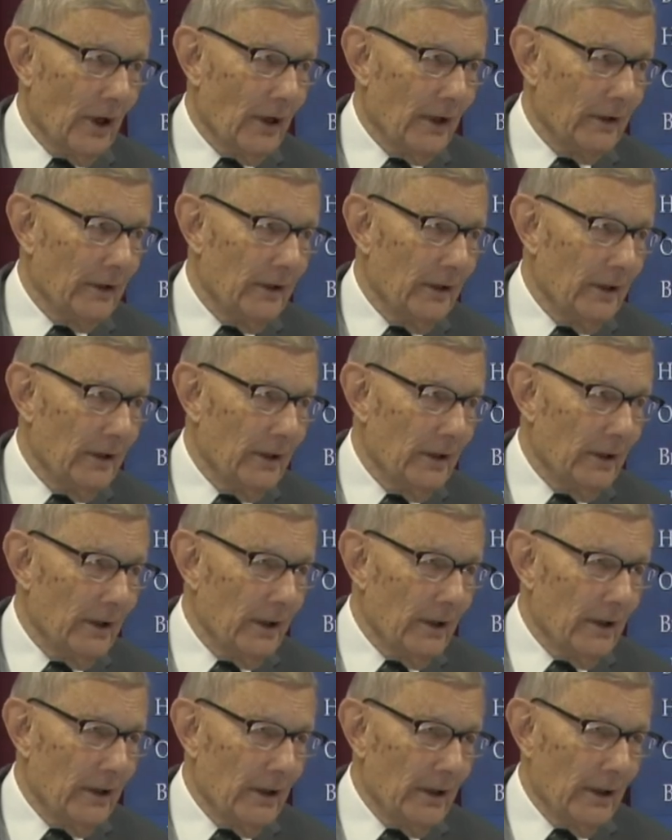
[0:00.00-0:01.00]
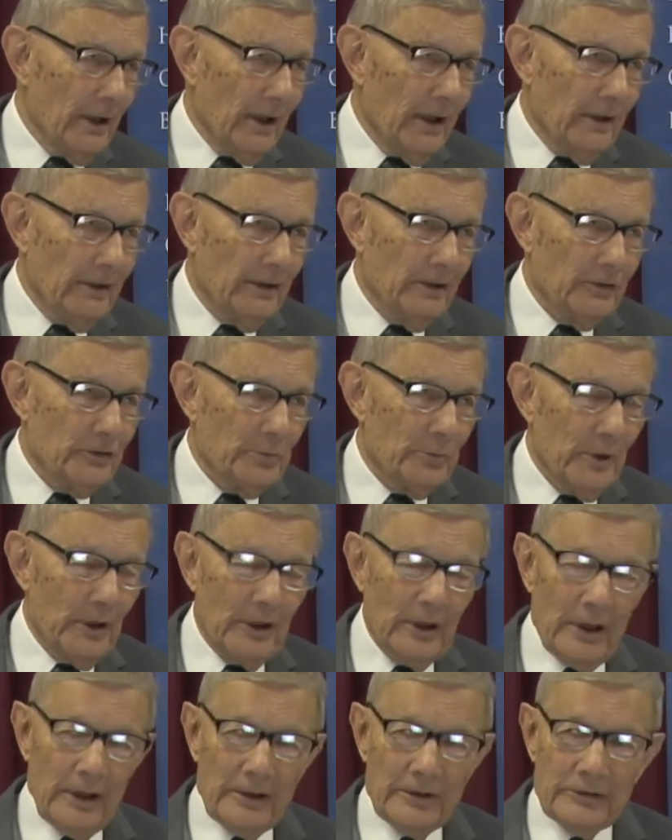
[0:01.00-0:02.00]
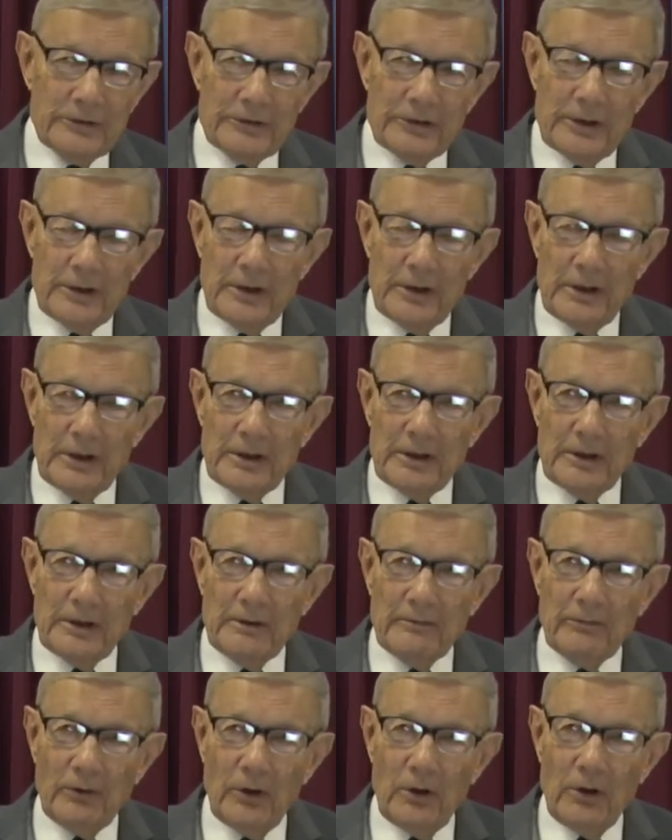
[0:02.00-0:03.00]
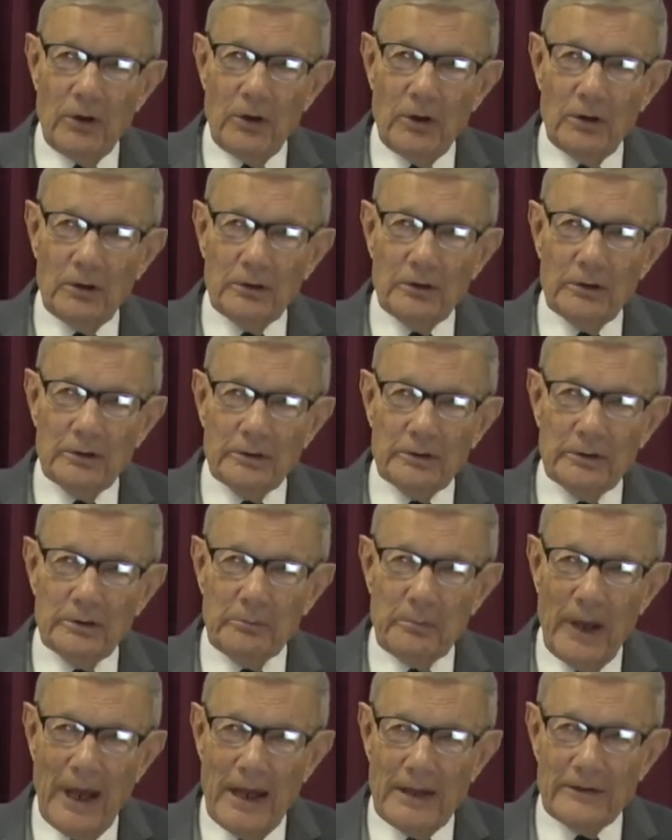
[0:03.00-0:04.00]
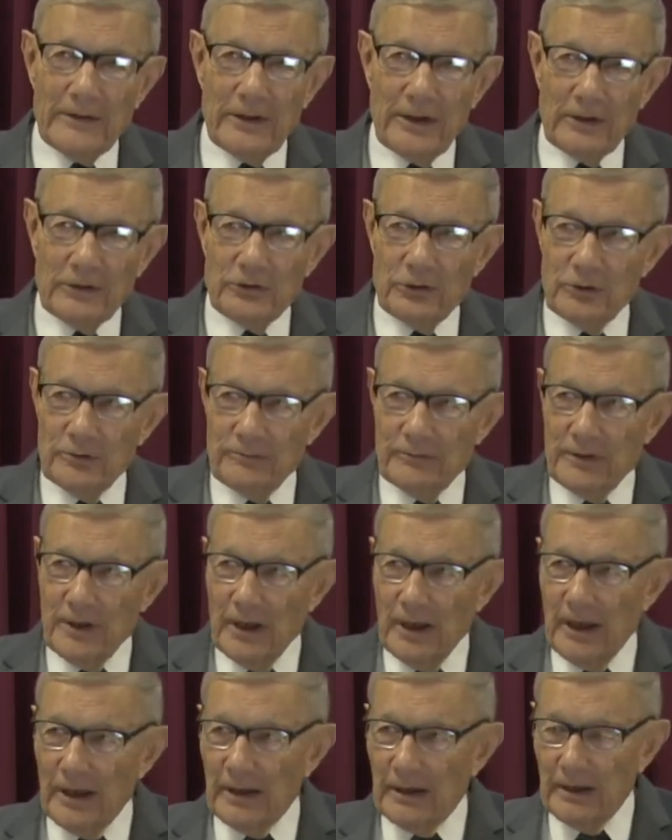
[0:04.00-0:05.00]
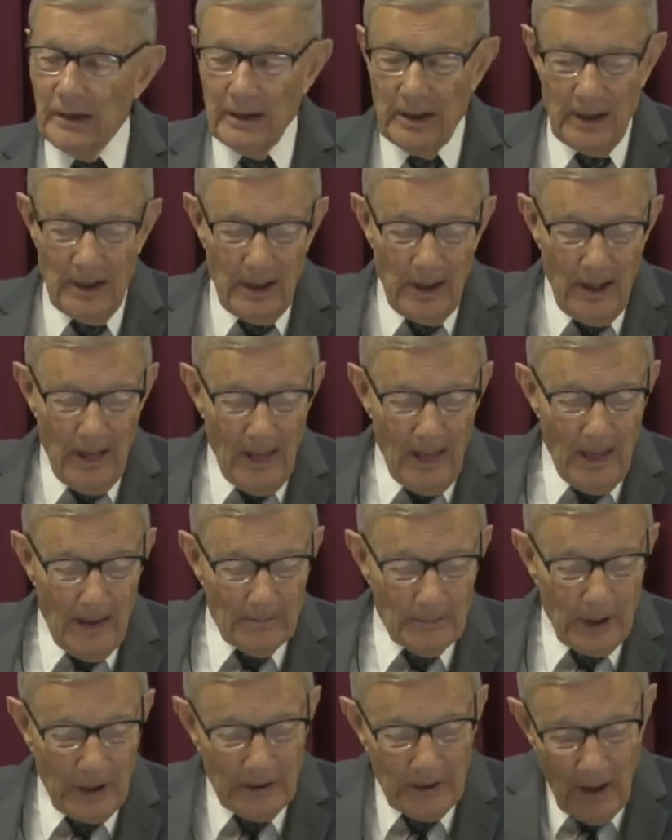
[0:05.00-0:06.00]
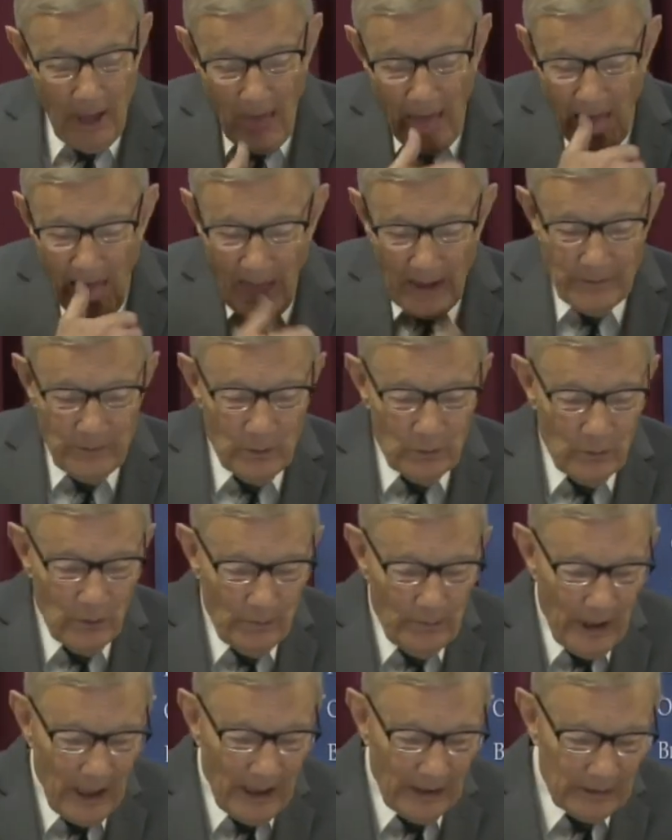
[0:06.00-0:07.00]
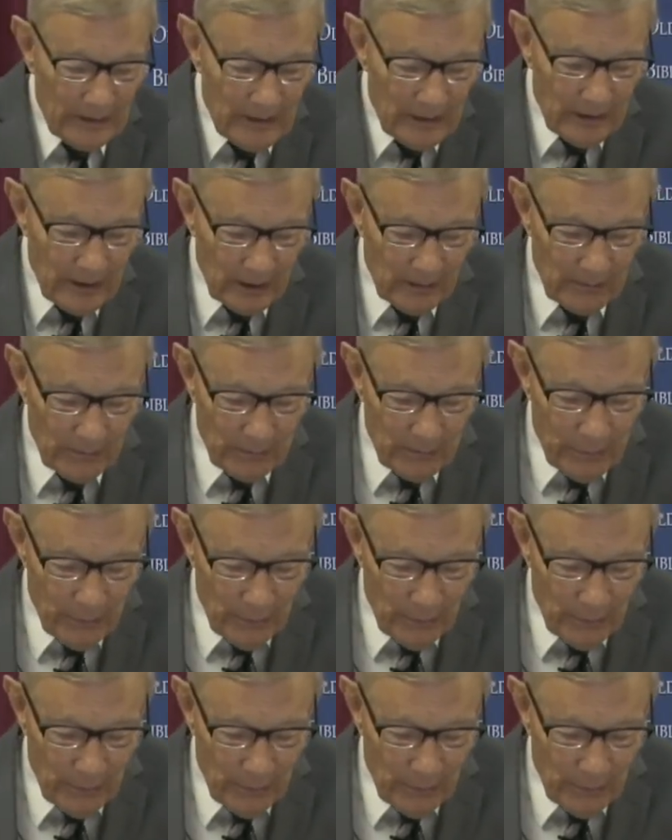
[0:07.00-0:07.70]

God, and it's because of all the bad things you've done. But you go back to the